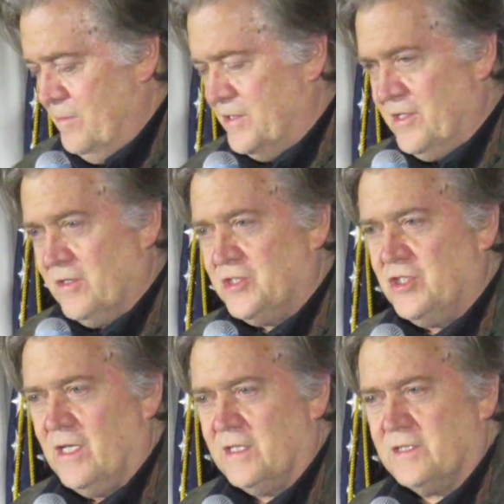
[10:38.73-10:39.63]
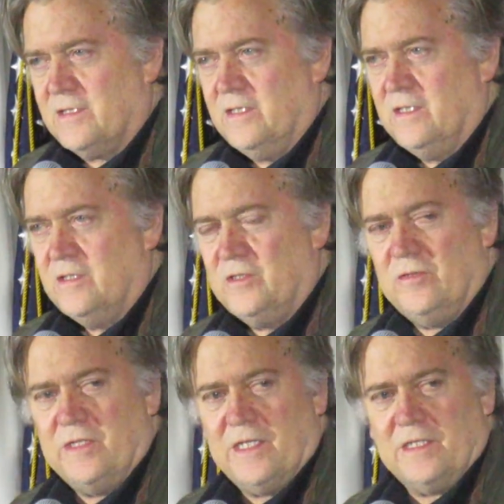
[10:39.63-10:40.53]
But they're just
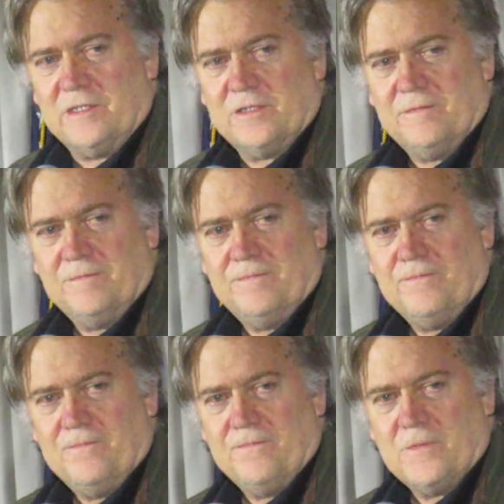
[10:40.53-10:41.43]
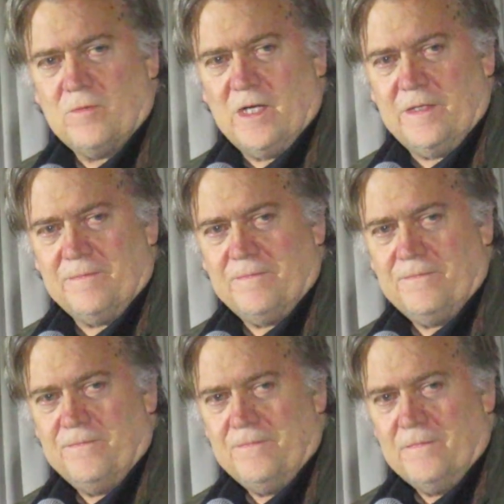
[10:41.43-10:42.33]
2 days, right?
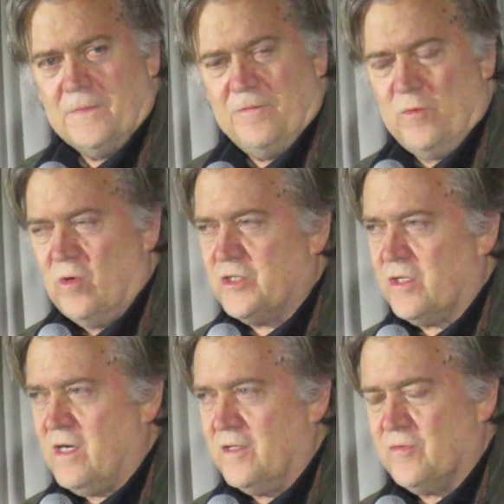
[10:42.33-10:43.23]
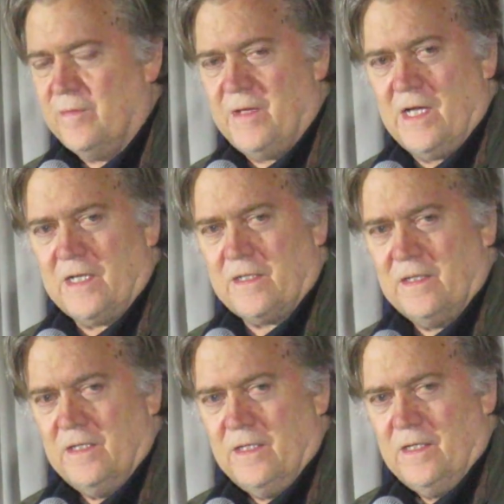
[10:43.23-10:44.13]
If you want your country back,
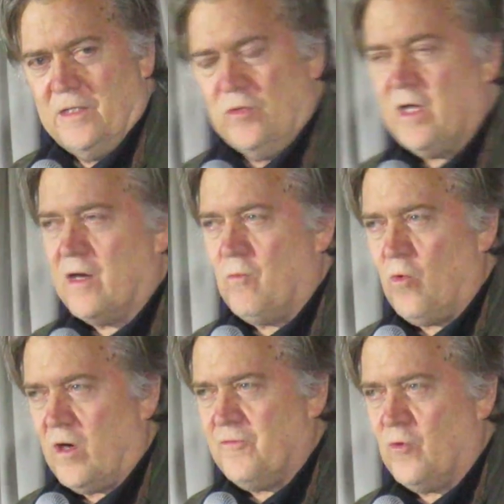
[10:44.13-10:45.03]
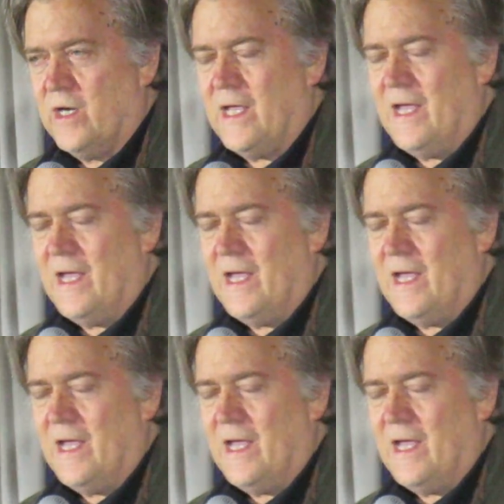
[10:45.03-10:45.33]
you got to work for